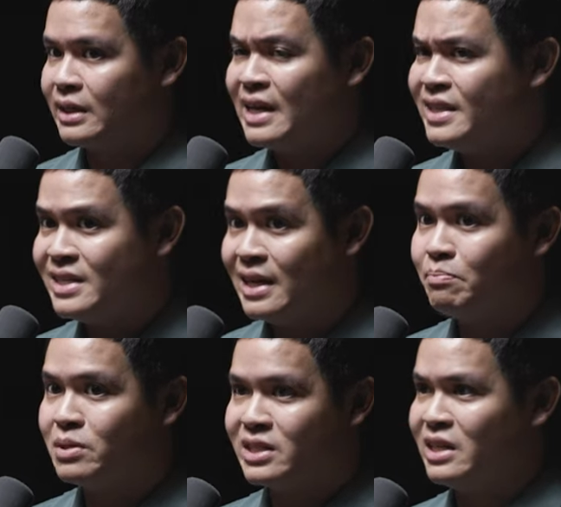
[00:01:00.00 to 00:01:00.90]
like
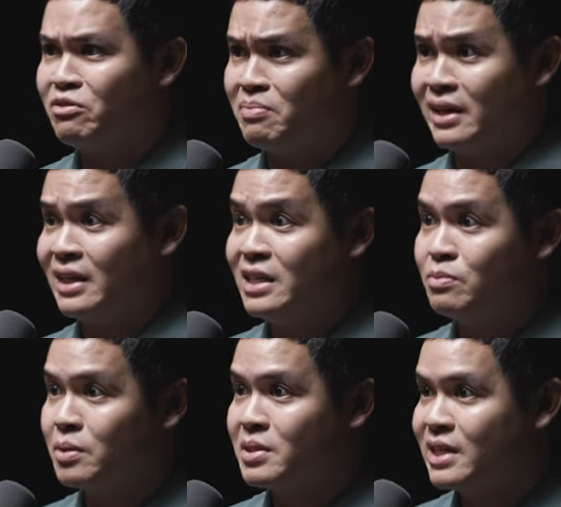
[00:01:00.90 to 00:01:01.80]
99% of my
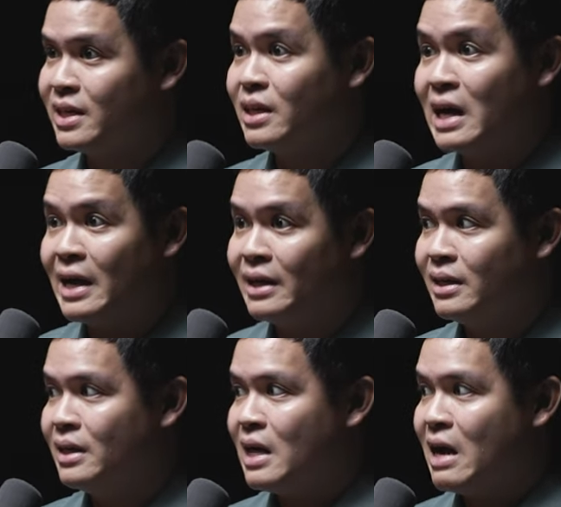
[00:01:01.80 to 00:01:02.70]
clients probably say,
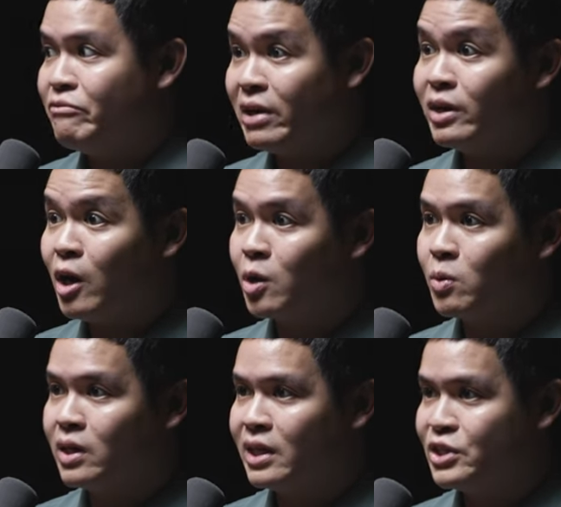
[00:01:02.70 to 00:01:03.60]
I'm very
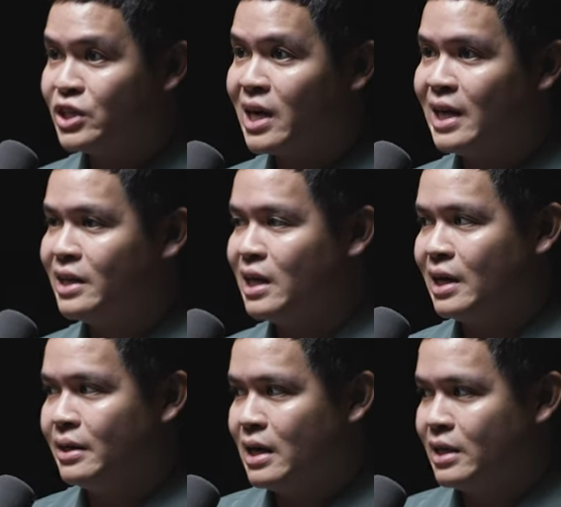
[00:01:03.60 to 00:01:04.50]
awkward and shy.
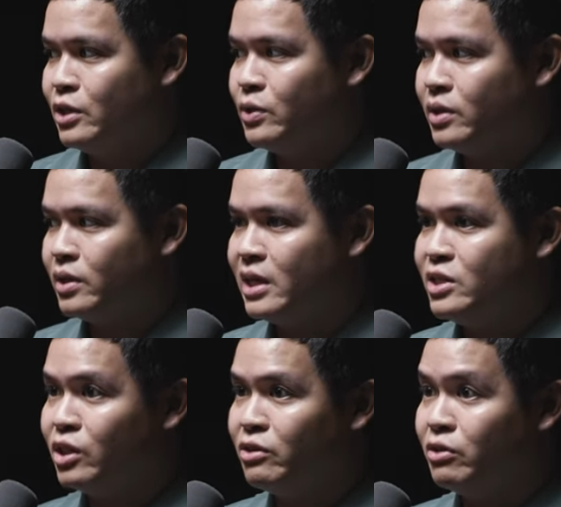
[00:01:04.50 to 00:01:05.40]
I don't
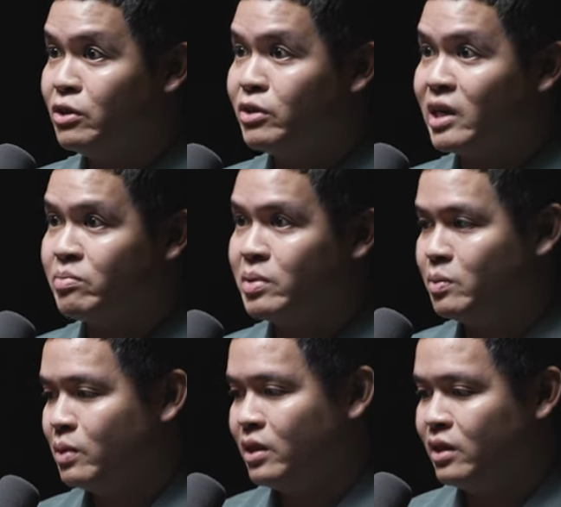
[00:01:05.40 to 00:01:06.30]
enjoy photographs.
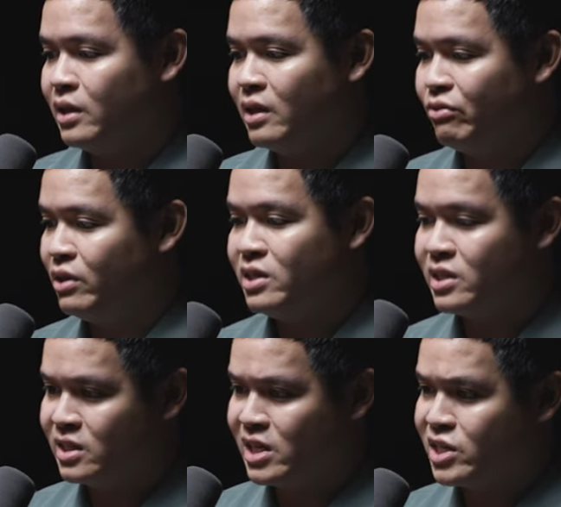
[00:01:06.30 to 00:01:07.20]
But when they
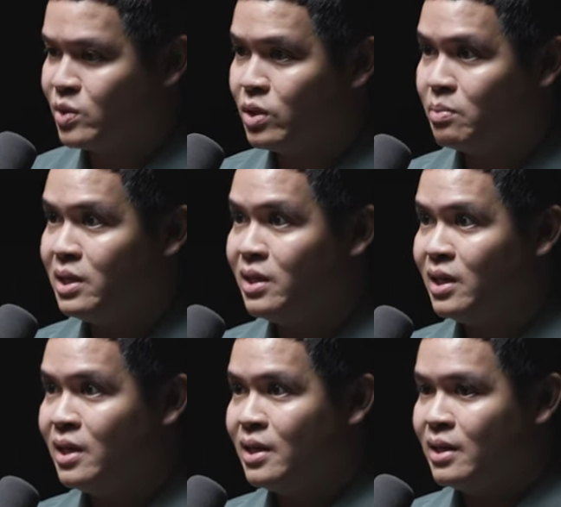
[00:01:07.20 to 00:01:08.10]
finish a session with
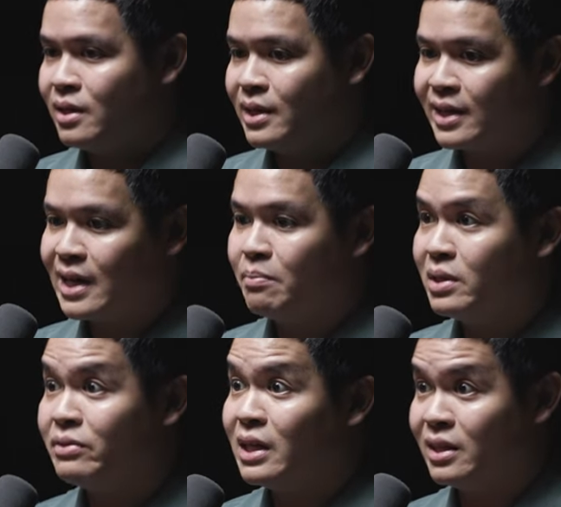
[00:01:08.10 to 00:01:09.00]
me, they can't
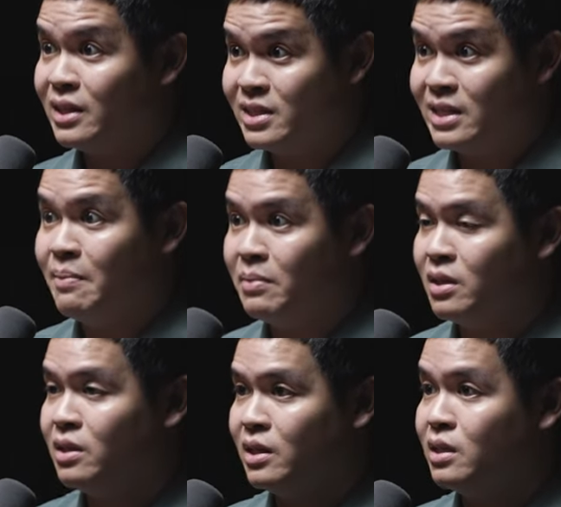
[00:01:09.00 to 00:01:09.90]
believe that it's them
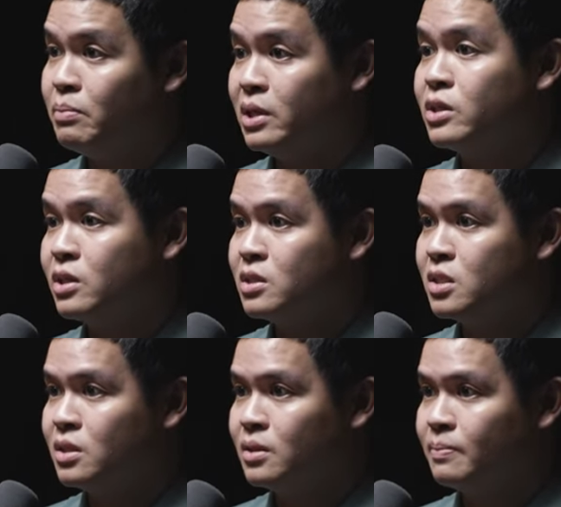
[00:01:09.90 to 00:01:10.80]
in the
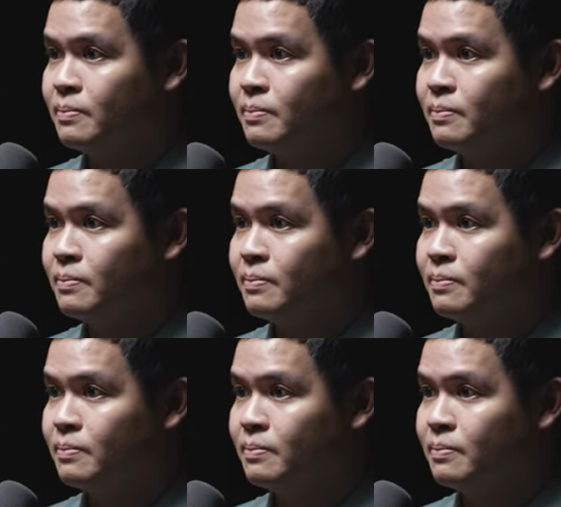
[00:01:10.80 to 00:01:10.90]
pictures.